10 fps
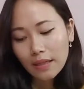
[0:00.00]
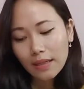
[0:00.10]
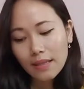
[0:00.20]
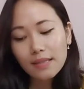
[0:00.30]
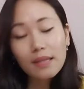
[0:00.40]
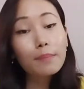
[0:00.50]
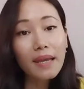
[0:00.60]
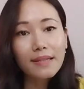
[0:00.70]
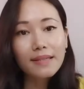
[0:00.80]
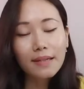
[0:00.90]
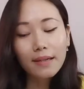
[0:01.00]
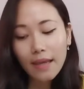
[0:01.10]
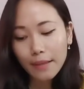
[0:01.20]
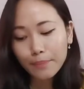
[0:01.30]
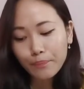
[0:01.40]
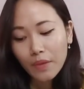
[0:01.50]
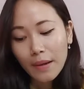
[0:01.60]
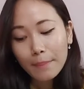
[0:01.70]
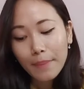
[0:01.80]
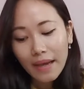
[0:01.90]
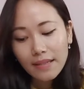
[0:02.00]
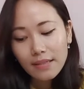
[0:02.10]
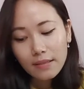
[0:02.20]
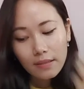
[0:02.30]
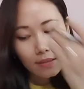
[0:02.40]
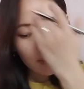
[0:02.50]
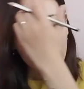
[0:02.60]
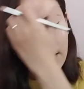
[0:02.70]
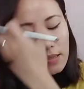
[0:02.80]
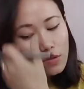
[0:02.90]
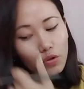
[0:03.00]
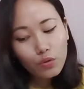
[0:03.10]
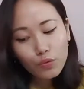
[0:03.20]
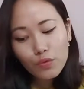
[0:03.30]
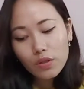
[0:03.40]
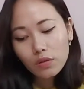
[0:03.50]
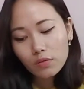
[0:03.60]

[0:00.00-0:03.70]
Let's see might again. Might is to use